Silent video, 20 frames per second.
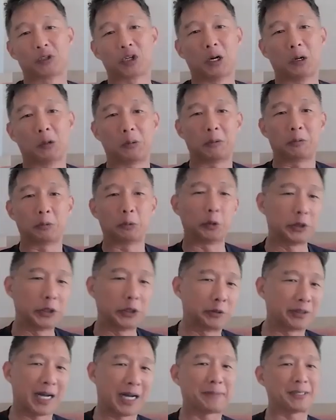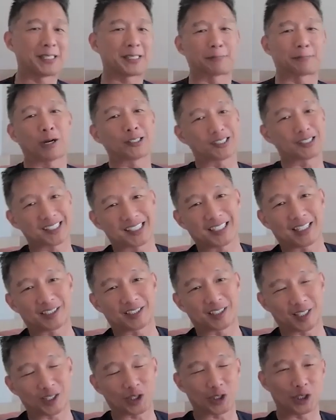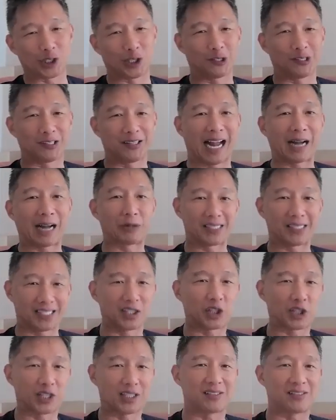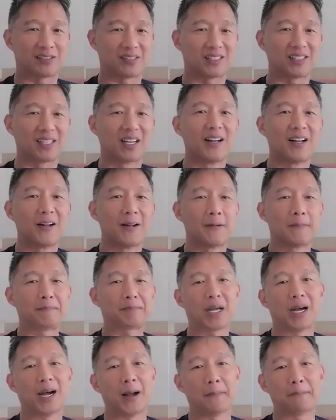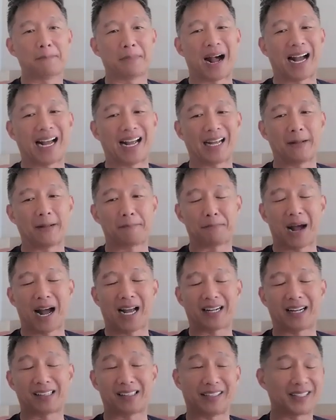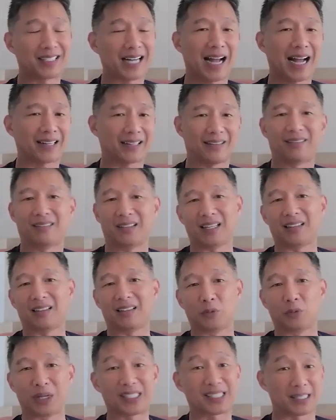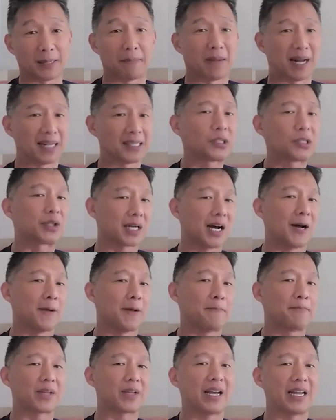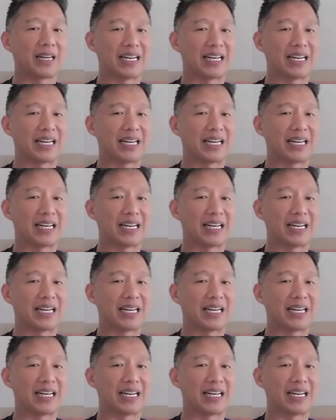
So you would not be surprised to see additional acquisitions by CleanTech in the weeks and months to come.